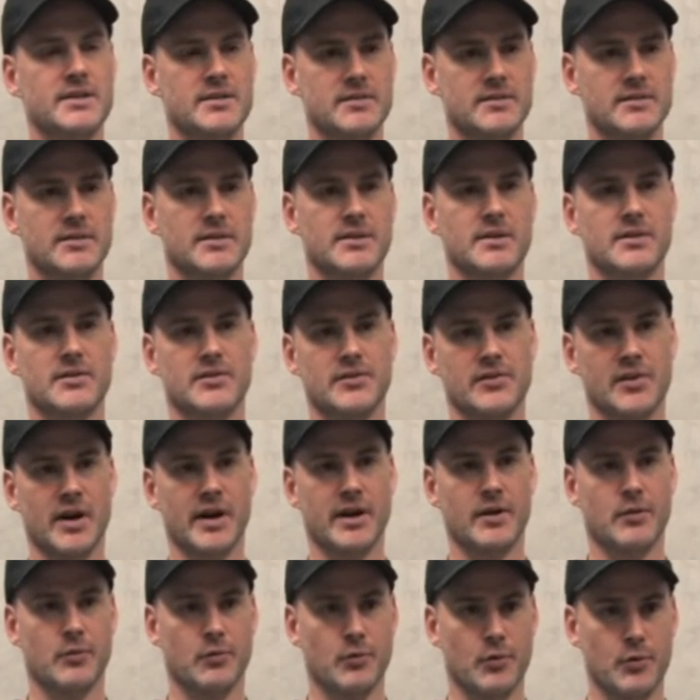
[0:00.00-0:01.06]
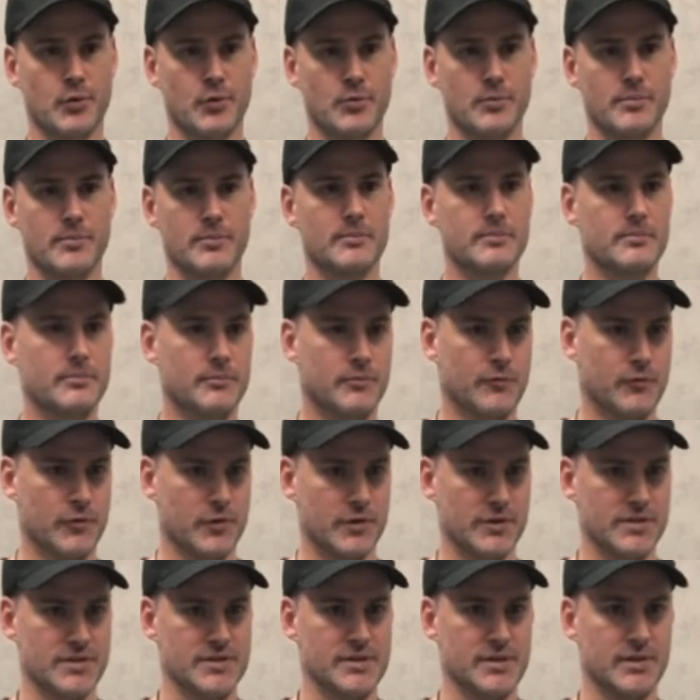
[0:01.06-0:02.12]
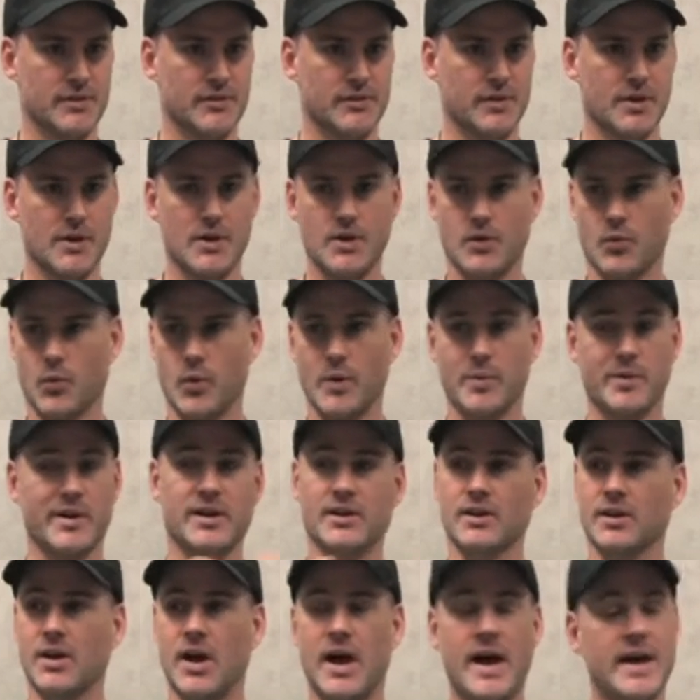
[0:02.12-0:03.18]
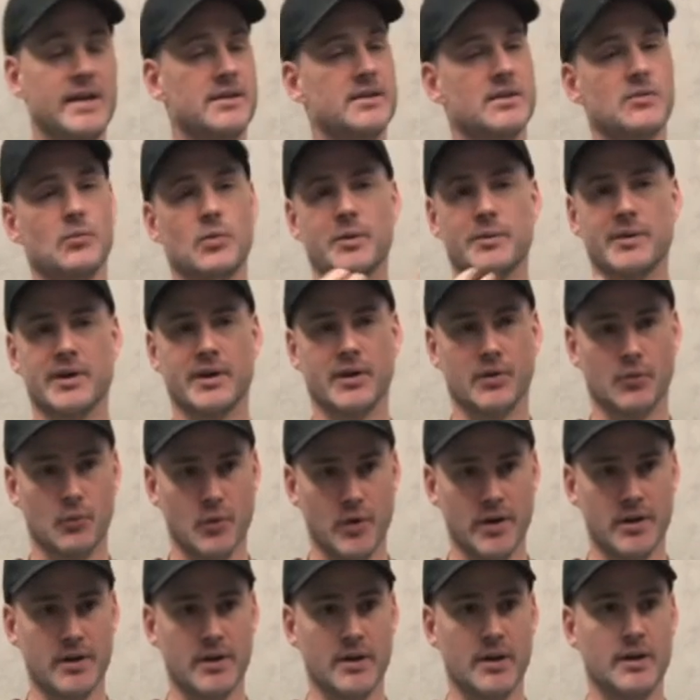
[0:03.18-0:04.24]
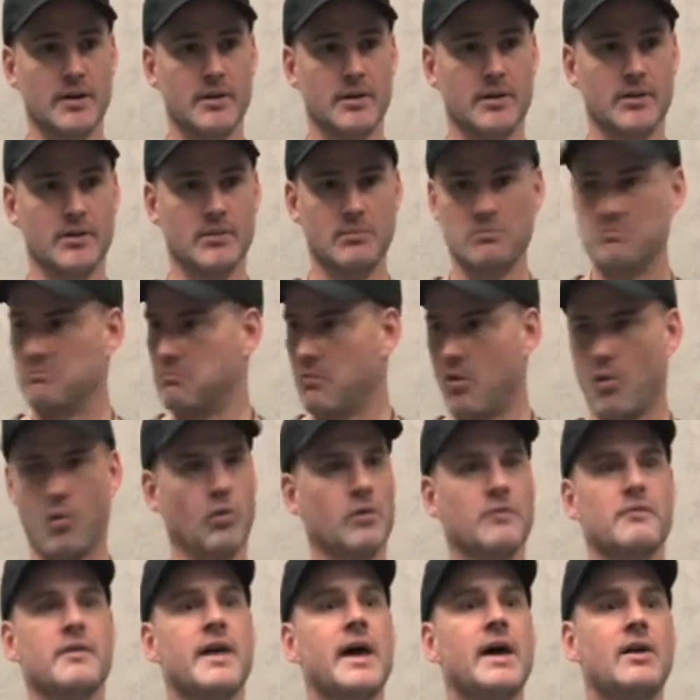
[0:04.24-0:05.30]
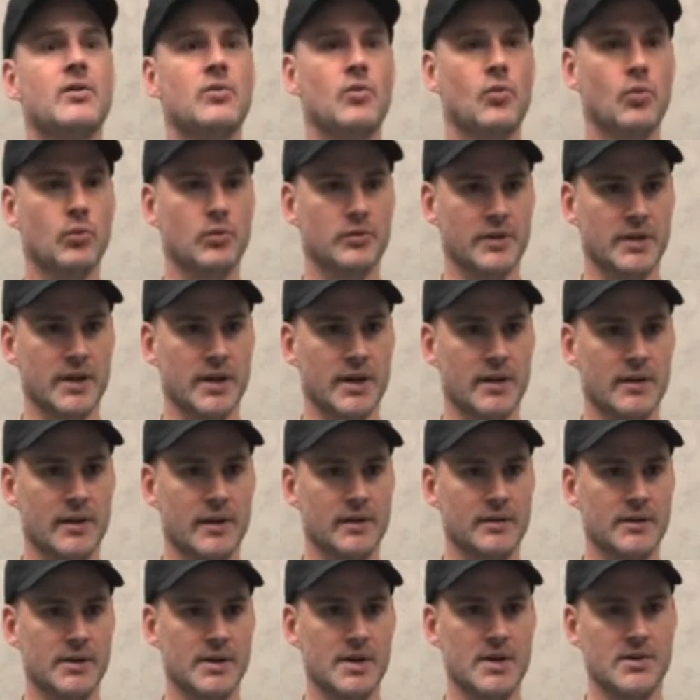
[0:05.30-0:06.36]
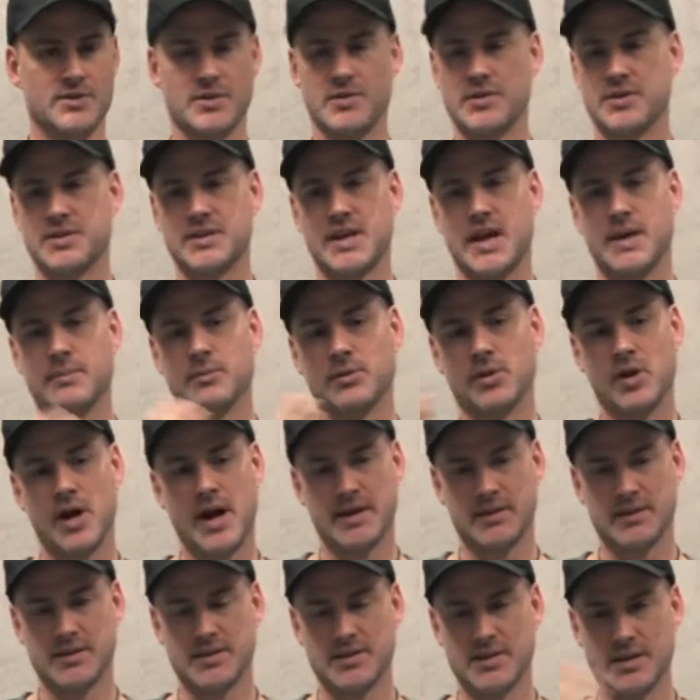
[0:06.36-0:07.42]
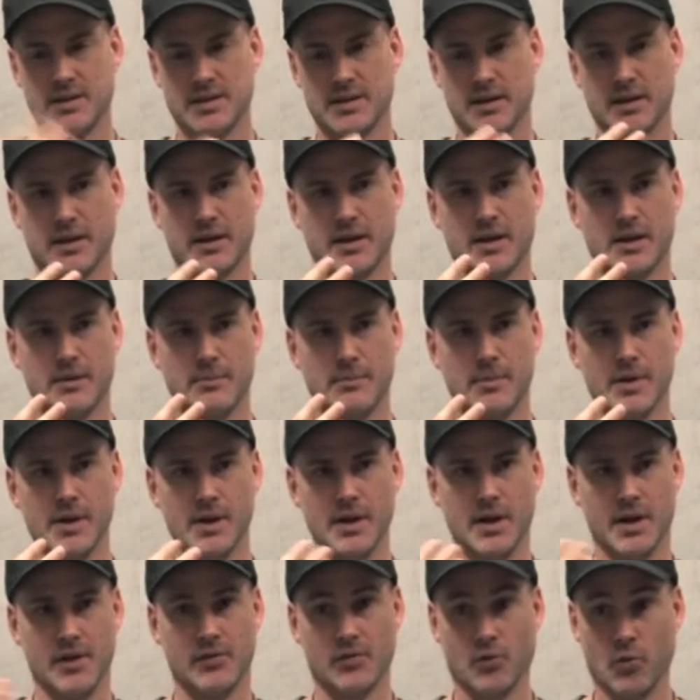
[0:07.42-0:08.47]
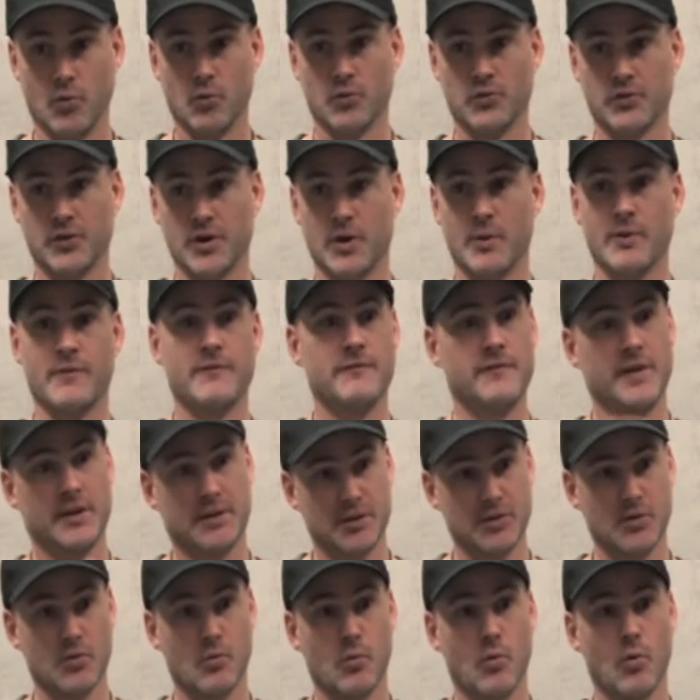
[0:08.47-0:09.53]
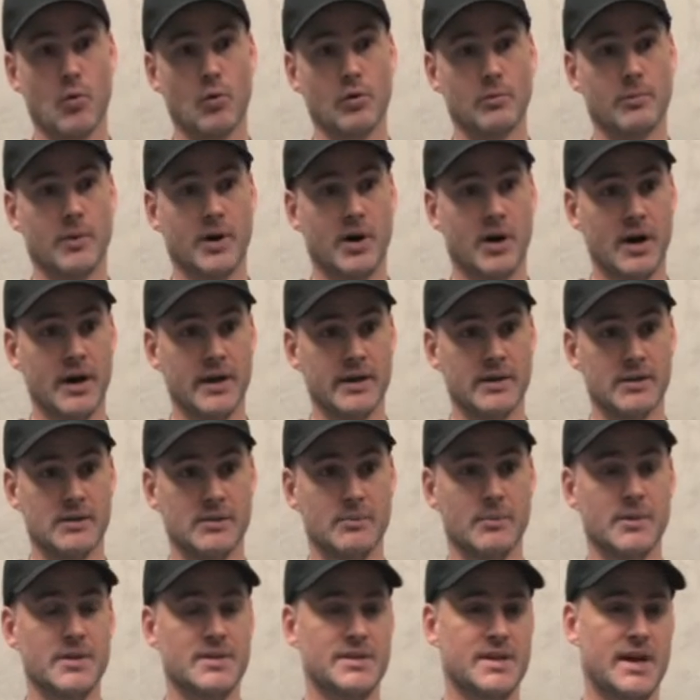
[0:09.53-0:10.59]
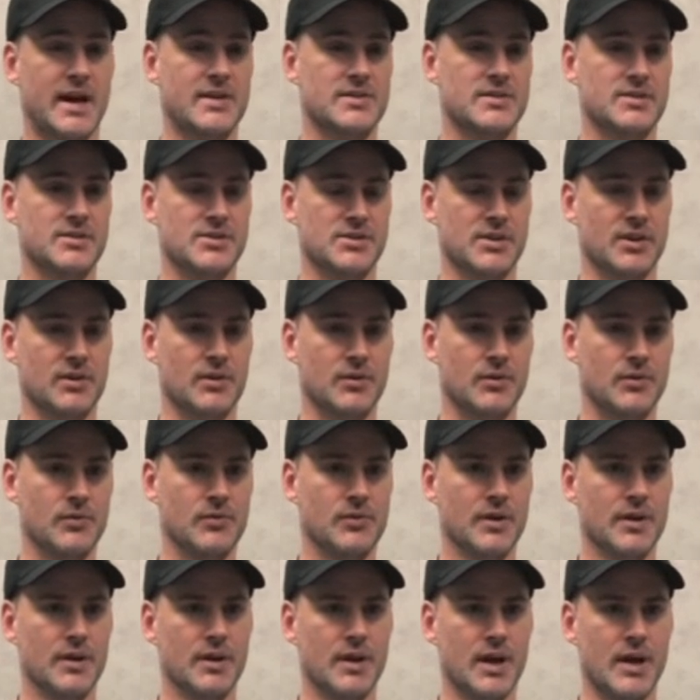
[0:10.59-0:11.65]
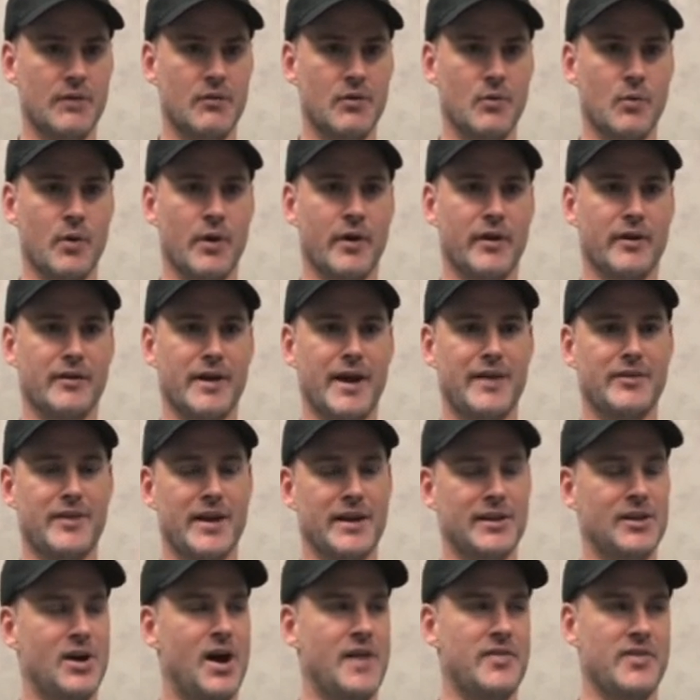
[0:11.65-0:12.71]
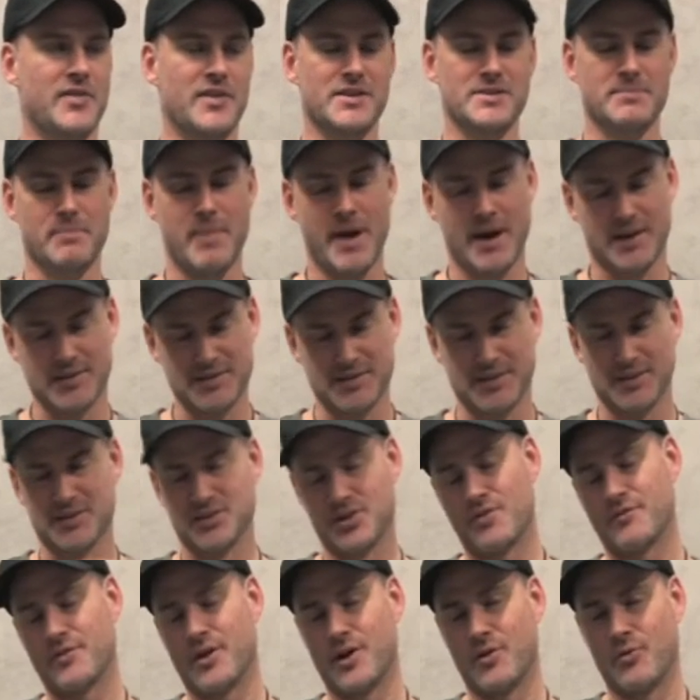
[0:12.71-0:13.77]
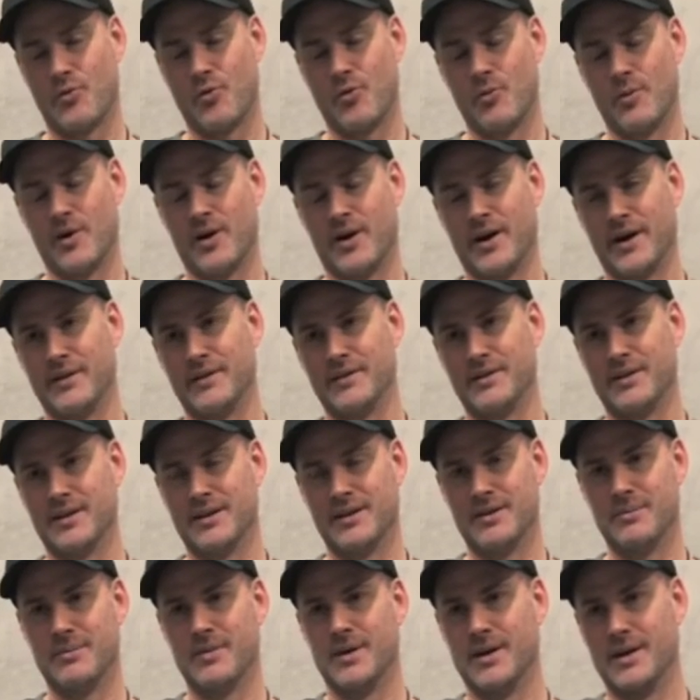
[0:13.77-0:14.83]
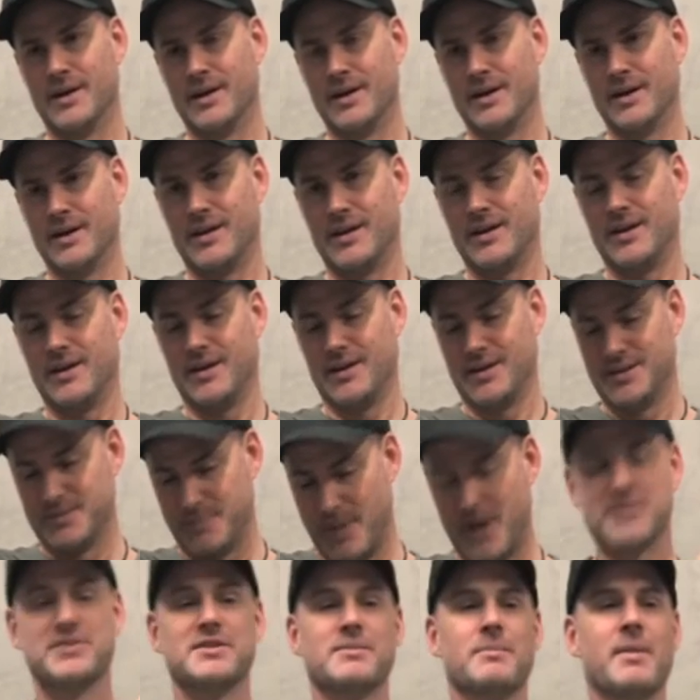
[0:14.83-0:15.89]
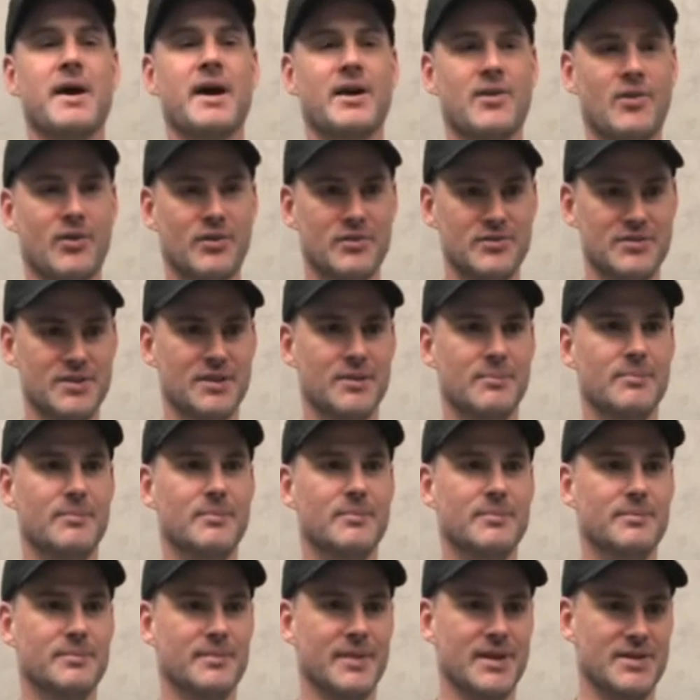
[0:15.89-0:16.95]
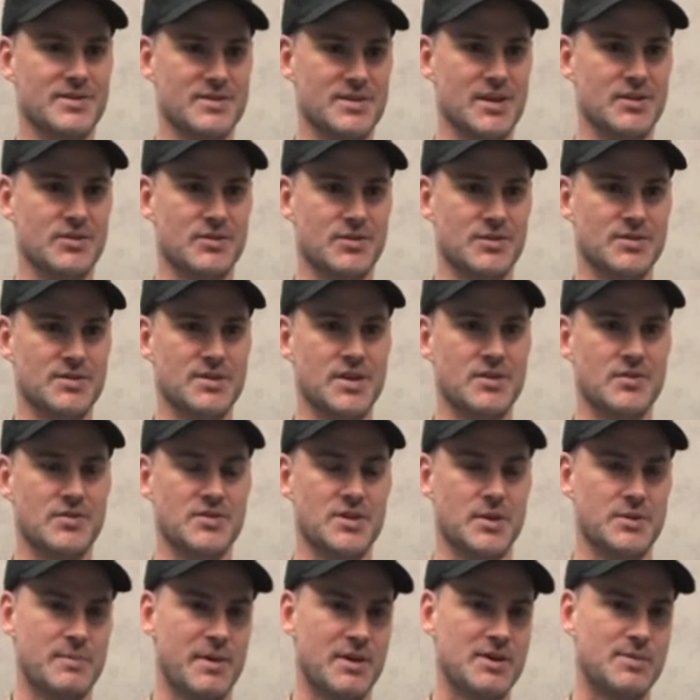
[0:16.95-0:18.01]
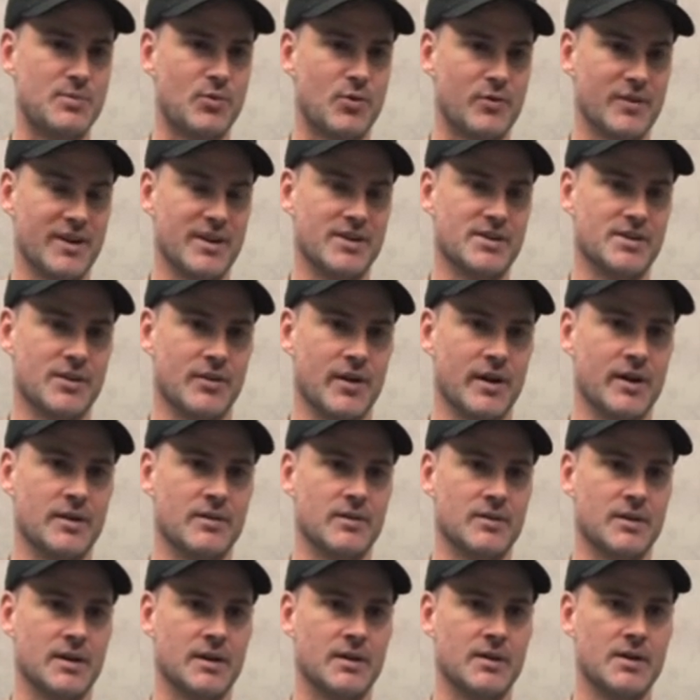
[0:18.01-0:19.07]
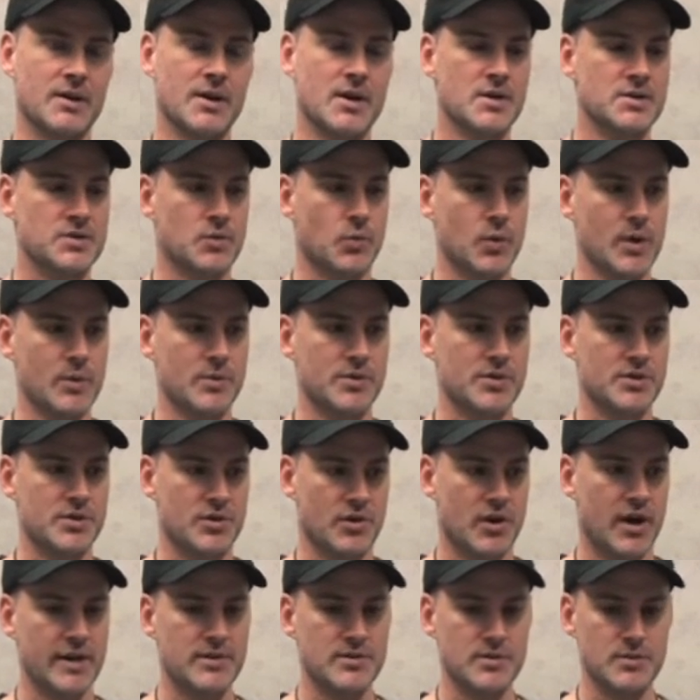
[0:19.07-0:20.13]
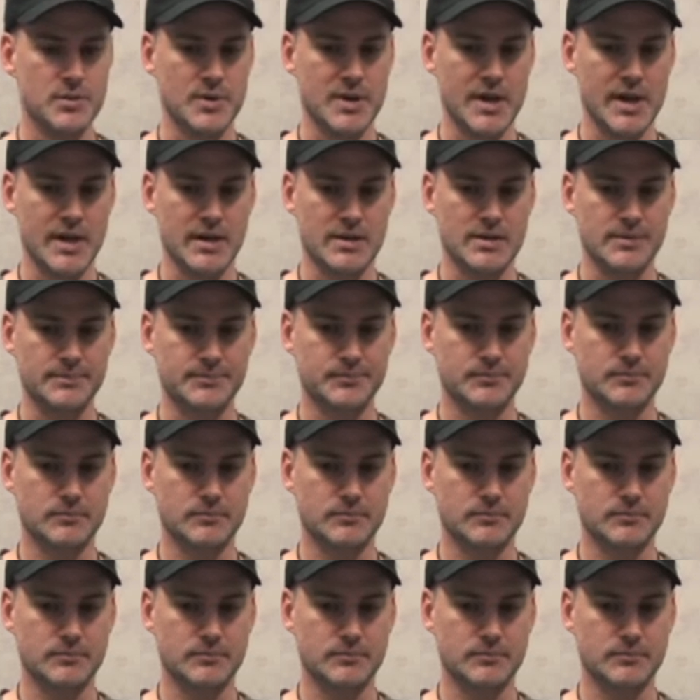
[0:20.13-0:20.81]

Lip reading: Tintin inside a room, for instance, we were going to light and we were going to render all of that all together. So the same light that's hitting him is also affecting the wall behind him. It's casting shadows everywhere, and that light that then's bouncing is off that wall behind him, is bouncing back onto him, etc., etc. So it's much more of an integrated thing. So we would try to get